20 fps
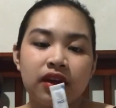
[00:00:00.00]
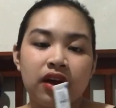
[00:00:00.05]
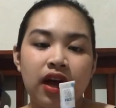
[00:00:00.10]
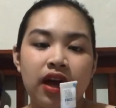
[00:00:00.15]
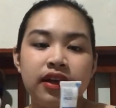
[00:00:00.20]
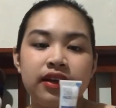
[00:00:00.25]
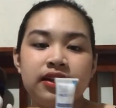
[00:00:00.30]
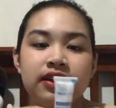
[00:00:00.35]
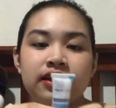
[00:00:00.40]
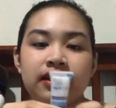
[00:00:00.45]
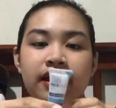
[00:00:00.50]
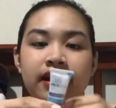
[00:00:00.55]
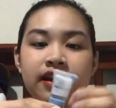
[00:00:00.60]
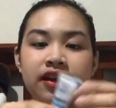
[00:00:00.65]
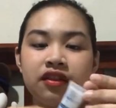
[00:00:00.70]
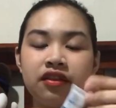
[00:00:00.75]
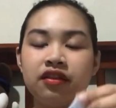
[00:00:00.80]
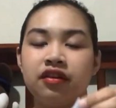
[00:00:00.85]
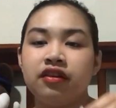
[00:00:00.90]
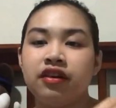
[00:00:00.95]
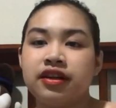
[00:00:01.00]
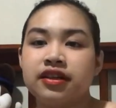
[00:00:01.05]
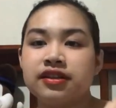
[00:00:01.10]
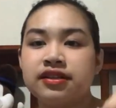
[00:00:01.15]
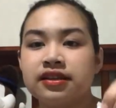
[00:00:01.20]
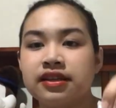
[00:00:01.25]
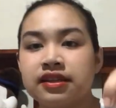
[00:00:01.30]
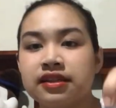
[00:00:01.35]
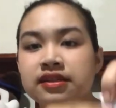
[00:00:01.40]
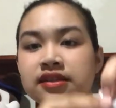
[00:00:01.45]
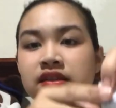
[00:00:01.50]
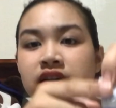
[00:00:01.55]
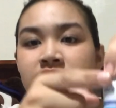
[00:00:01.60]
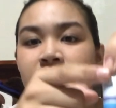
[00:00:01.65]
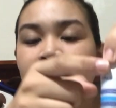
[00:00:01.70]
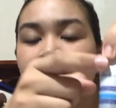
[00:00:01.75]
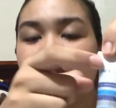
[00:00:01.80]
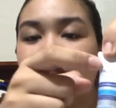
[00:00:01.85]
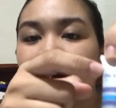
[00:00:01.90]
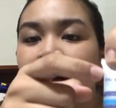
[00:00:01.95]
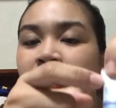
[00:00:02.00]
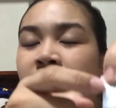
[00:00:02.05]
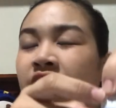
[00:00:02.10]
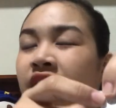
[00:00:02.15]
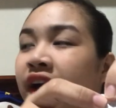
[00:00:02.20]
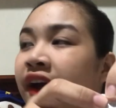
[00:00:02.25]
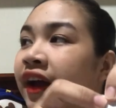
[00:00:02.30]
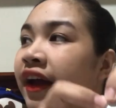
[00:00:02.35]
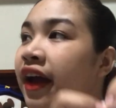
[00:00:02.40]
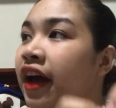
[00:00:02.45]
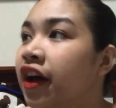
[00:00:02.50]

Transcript: Unlike the rest, it's not, I